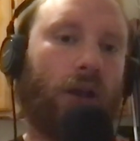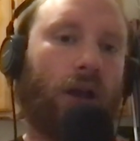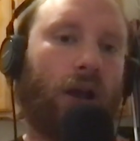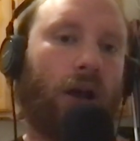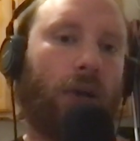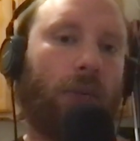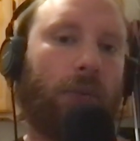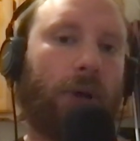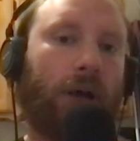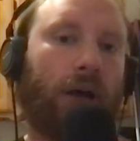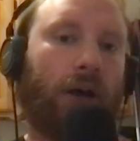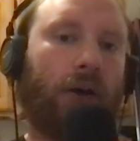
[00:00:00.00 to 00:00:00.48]

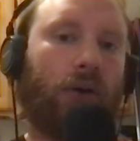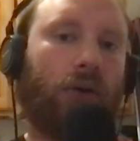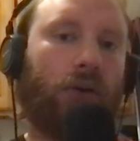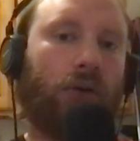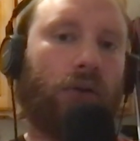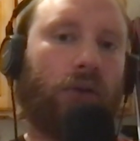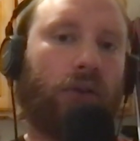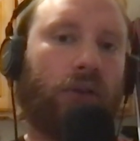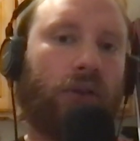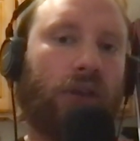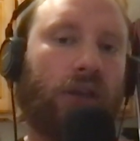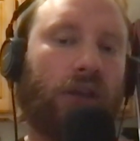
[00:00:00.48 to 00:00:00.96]

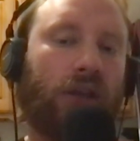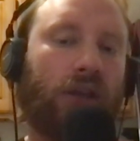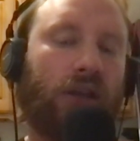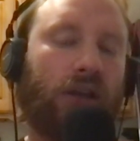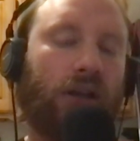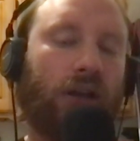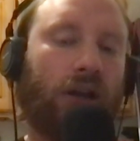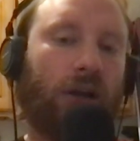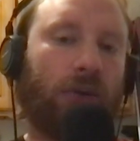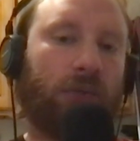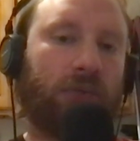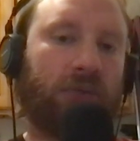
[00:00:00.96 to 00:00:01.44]
about
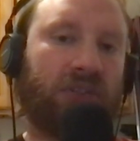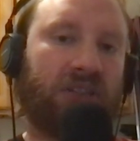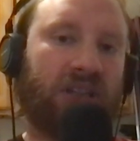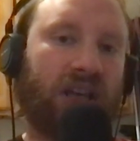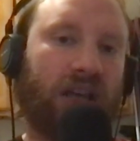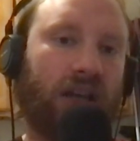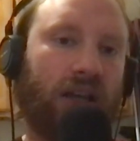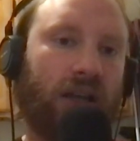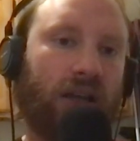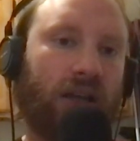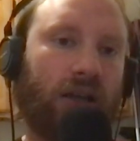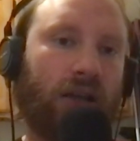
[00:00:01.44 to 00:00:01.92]
the
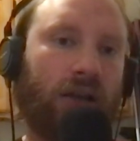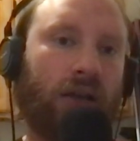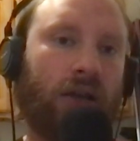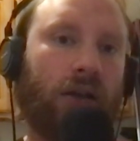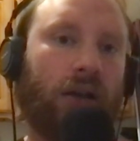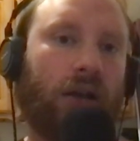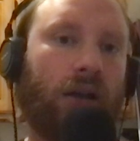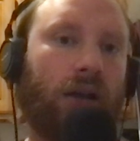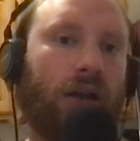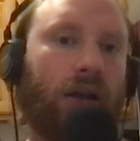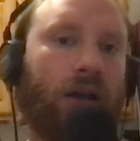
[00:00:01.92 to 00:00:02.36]
upsetting